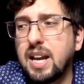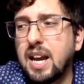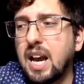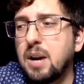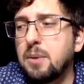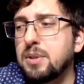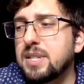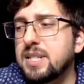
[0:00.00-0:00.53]

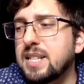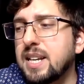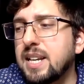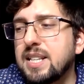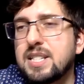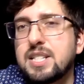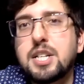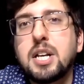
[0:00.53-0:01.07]
I would say
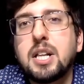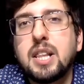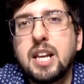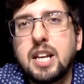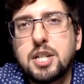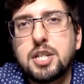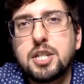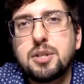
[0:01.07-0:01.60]
it's
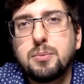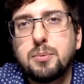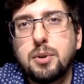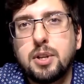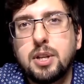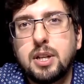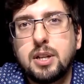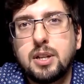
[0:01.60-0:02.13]
collection
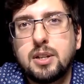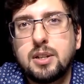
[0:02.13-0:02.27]
worthy.